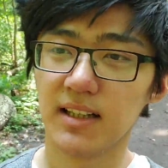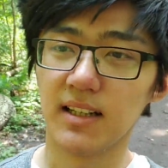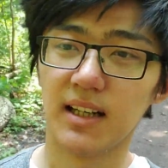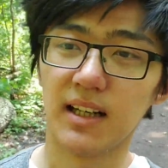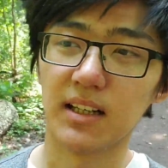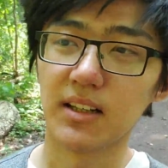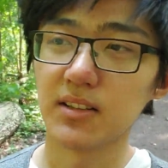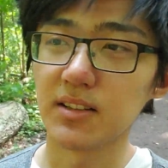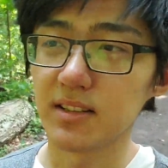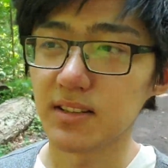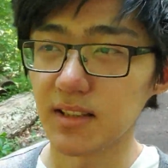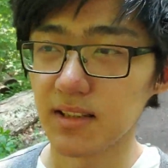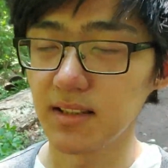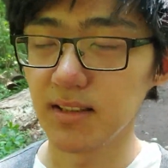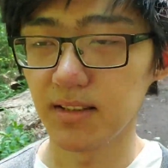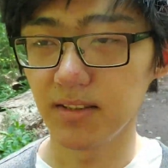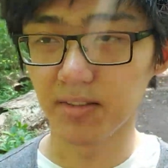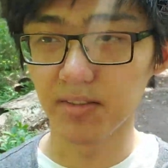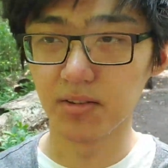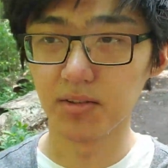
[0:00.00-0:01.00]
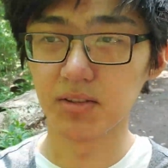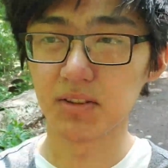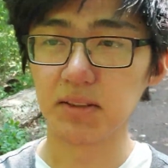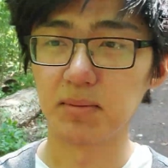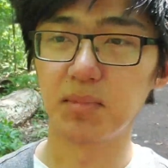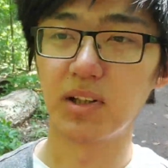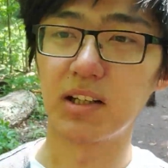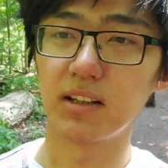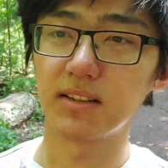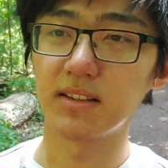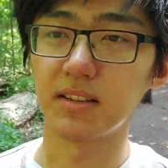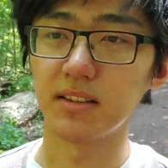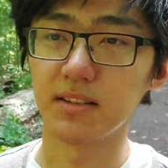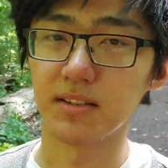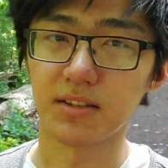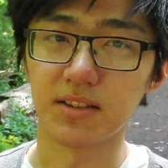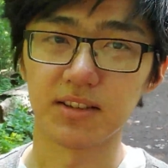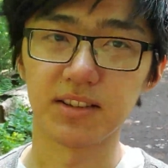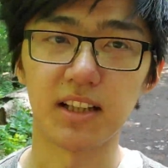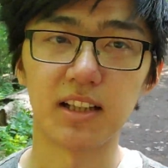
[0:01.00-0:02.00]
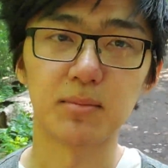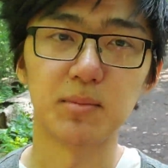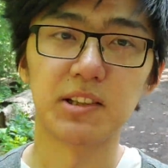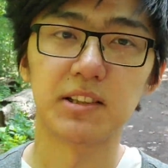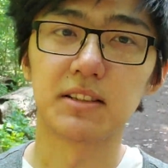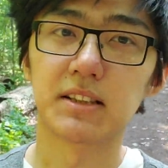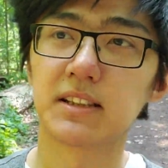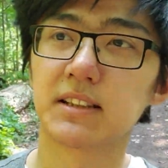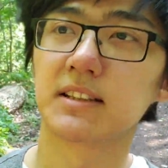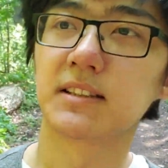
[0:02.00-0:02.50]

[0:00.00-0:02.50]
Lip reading: and all of a sudden you're losing marks on your assignment.